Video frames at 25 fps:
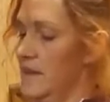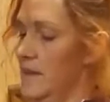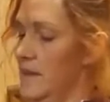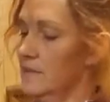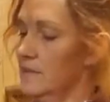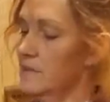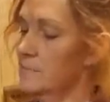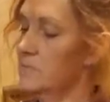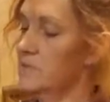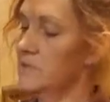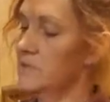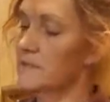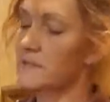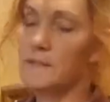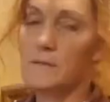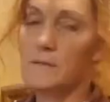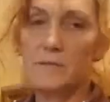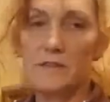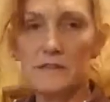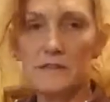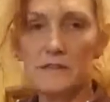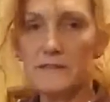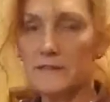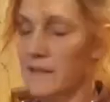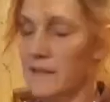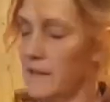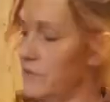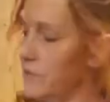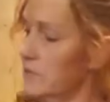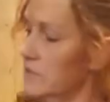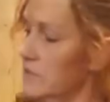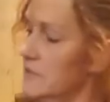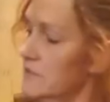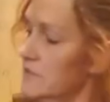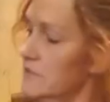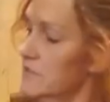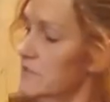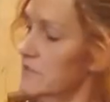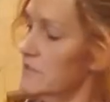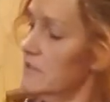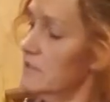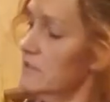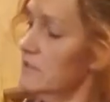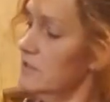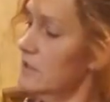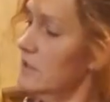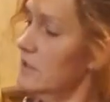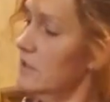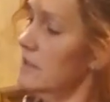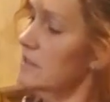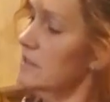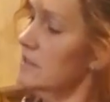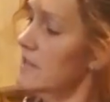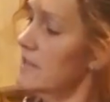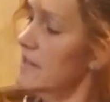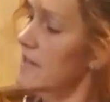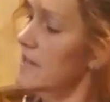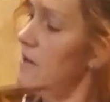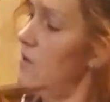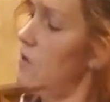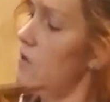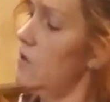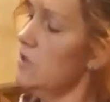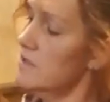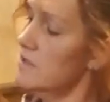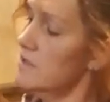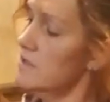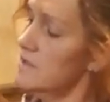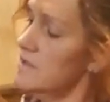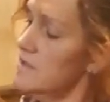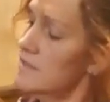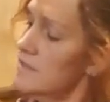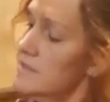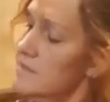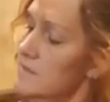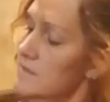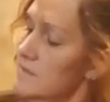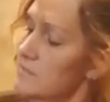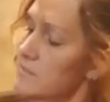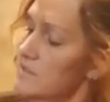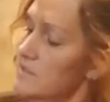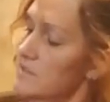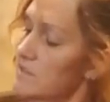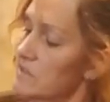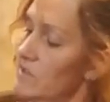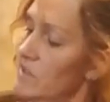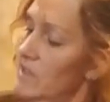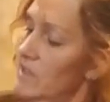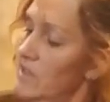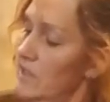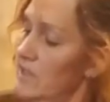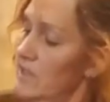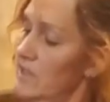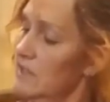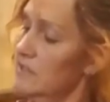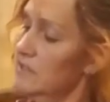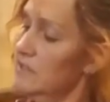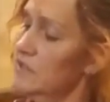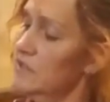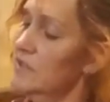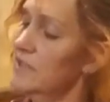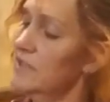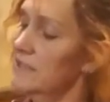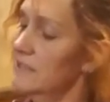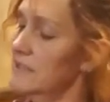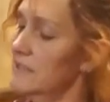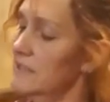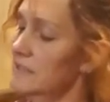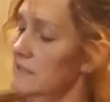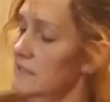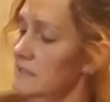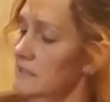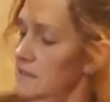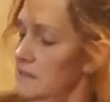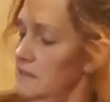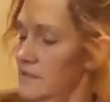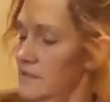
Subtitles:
I'm going to put some of this leather conditioner on a towel, massage it in.